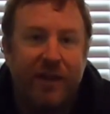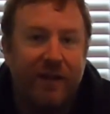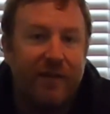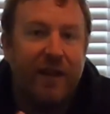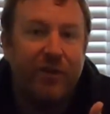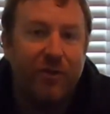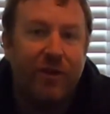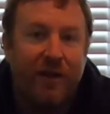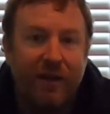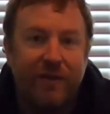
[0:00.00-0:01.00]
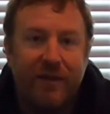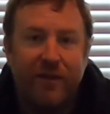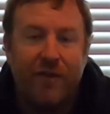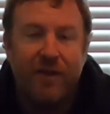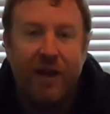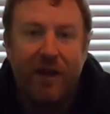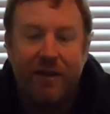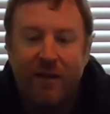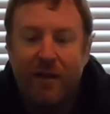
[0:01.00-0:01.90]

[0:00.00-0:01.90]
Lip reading: Like I said, I do go hunting and all that.